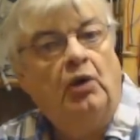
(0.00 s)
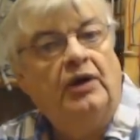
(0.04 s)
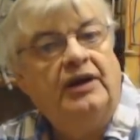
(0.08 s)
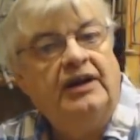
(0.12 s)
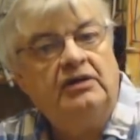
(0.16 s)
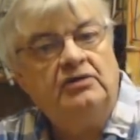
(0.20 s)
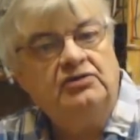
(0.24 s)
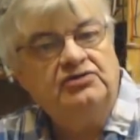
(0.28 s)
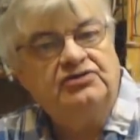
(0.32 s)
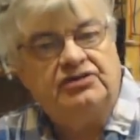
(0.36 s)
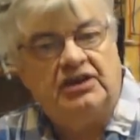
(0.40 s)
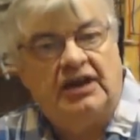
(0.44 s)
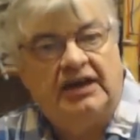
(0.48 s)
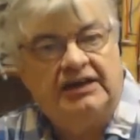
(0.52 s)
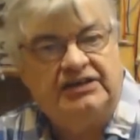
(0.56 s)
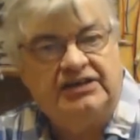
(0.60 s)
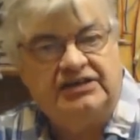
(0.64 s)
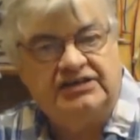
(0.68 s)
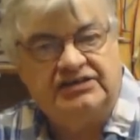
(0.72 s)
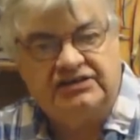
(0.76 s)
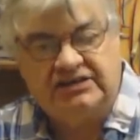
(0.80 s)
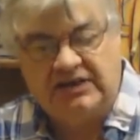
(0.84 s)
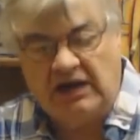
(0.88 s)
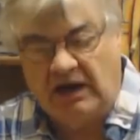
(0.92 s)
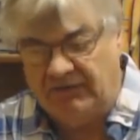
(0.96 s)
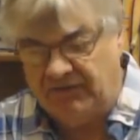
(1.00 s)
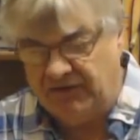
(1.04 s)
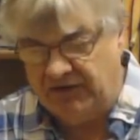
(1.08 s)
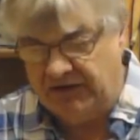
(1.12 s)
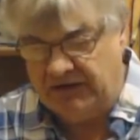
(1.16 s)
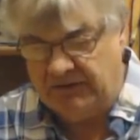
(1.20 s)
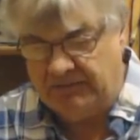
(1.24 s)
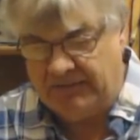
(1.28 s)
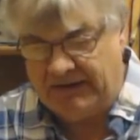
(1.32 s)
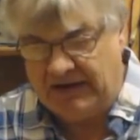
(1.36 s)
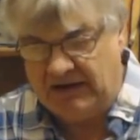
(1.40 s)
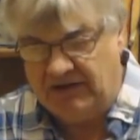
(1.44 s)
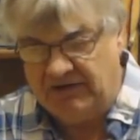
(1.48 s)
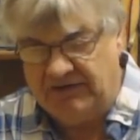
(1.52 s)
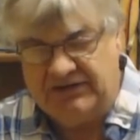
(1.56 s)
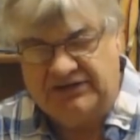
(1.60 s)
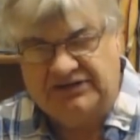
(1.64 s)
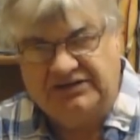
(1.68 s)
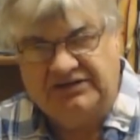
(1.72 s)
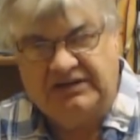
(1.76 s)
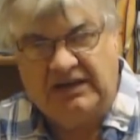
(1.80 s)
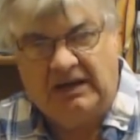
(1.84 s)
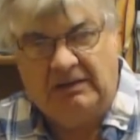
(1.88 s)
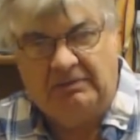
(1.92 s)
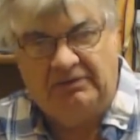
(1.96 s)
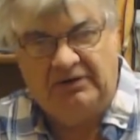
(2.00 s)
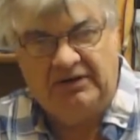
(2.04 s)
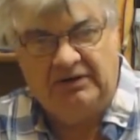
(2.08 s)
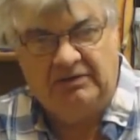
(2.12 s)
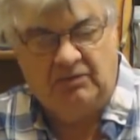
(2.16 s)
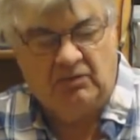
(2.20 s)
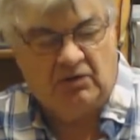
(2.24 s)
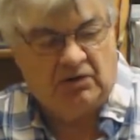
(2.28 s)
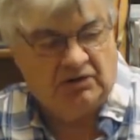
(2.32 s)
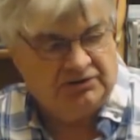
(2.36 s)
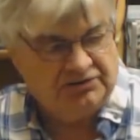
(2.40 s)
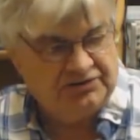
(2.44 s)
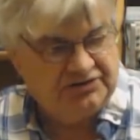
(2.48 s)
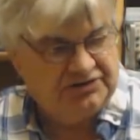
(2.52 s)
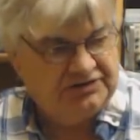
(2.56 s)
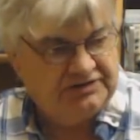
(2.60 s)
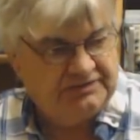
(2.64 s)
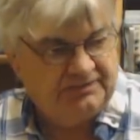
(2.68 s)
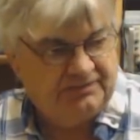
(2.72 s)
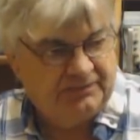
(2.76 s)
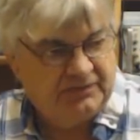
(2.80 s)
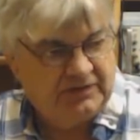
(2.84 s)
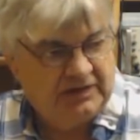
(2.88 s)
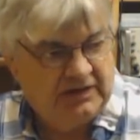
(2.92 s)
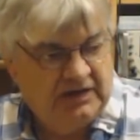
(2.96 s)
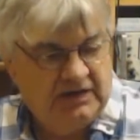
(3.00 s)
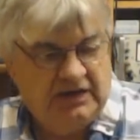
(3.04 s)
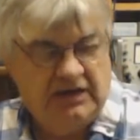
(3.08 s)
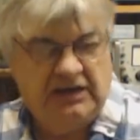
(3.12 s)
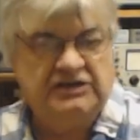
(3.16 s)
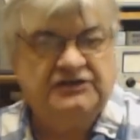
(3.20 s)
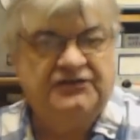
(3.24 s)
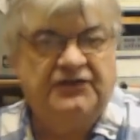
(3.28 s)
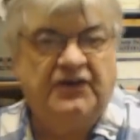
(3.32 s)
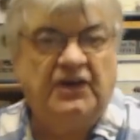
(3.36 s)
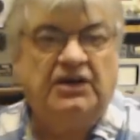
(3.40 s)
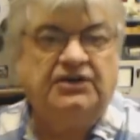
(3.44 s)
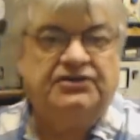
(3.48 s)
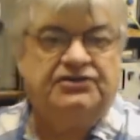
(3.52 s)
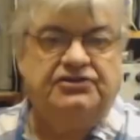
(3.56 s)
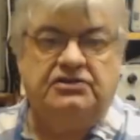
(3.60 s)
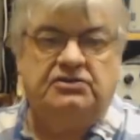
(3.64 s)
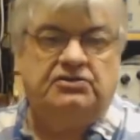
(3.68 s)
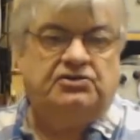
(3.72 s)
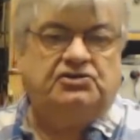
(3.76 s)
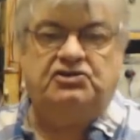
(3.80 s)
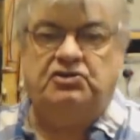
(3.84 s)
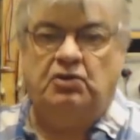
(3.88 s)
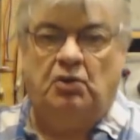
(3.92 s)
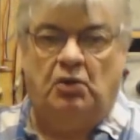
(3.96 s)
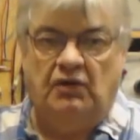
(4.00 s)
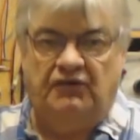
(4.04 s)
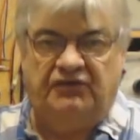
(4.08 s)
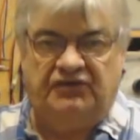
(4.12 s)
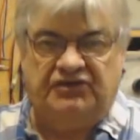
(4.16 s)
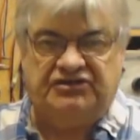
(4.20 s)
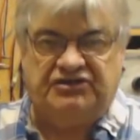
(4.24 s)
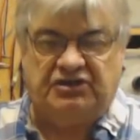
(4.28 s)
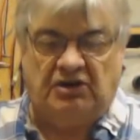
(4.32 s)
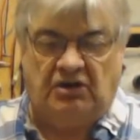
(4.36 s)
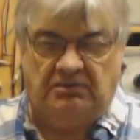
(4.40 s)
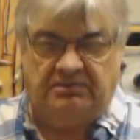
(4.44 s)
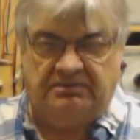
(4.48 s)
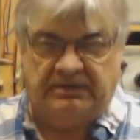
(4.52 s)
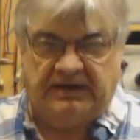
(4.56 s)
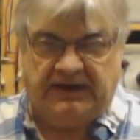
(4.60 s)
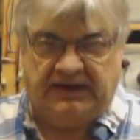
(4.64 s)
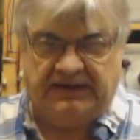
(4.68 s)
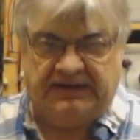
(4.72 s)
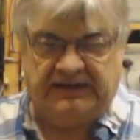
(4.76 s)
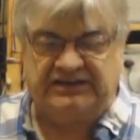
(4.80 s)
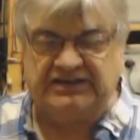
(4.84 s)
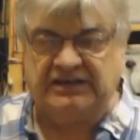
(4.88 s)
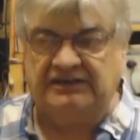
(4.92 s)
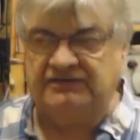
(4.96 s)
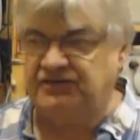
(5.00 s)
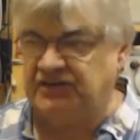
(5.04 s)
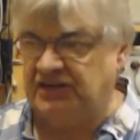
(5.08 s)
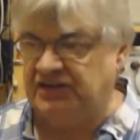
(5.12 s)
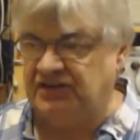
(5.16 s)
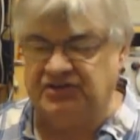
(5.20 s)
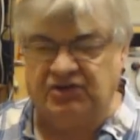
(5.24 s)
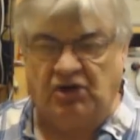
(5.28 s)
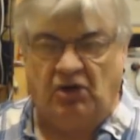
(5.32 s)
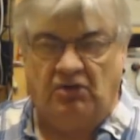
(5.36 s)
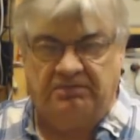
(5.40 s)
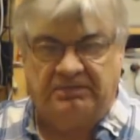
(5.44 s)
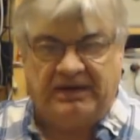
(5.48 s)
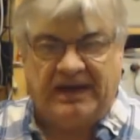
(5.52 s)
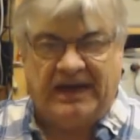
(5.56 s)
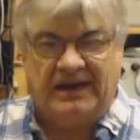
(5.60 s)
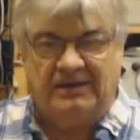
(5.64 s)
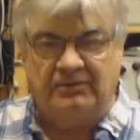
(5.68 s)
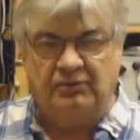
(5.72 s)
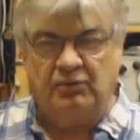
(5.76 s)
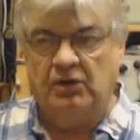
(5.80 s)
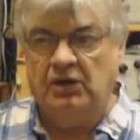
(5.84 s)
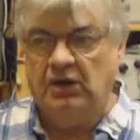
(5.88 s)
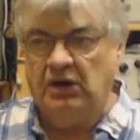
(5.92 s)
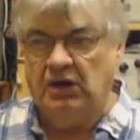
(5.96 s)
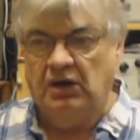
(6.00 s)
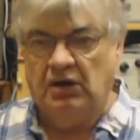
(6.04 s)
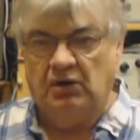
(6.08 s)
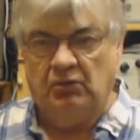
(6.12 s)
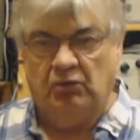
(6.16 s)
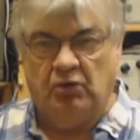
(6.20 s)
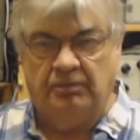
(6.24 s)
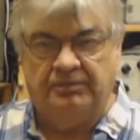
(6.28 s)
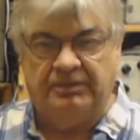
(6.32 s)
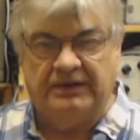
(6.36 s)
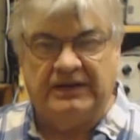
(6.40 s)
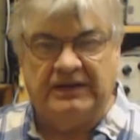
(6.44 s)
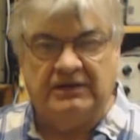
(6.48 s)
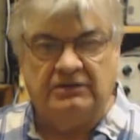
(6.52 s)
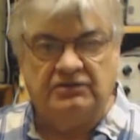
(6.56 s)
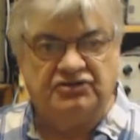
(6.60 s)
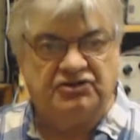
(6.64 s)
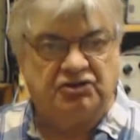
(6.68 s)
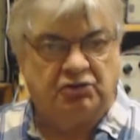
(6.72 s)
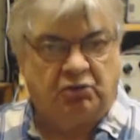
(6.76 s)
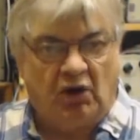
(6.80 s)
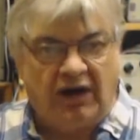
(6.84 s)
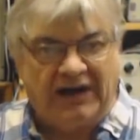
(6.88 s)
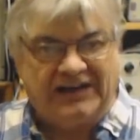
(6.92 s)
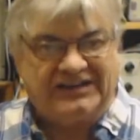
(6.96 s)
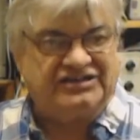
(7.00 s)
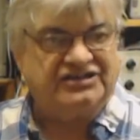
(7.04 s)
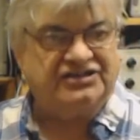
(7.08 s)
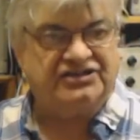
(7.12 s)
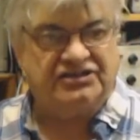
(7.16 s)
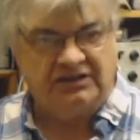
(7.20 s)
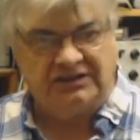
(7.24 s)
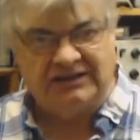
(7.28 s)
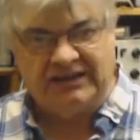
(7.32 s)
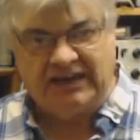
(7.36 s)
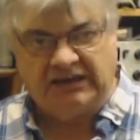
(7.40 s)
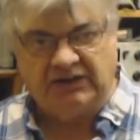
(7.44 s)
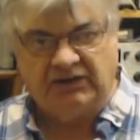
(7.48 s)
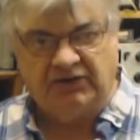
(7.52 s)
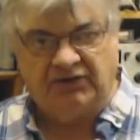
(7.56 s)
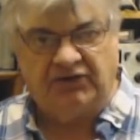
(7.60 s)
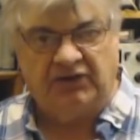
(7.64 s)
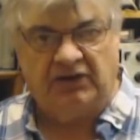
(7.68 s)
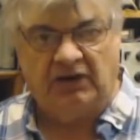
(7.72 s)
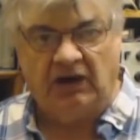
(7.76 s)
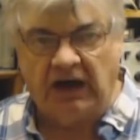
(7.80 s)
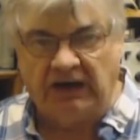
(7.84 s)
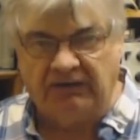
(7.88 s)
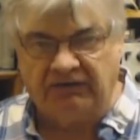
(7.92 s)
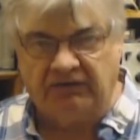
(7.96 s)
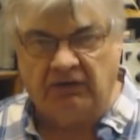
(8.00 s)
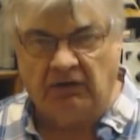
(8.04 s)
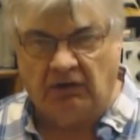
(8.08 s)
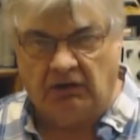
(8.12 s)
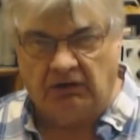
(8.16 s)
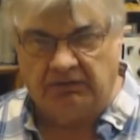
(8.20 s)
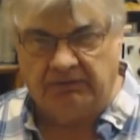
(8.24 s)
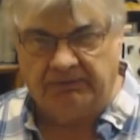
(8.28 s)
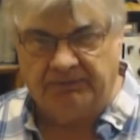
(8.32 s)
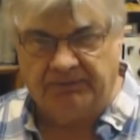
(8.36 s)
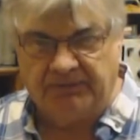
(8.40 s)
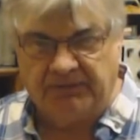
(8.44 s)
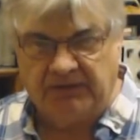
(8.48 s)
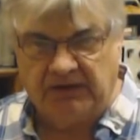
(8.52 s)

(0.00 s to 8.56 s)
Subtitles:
what else I discovered about this doublet was it's far too short for top band. As I've said, top band would be twice the length that I've got.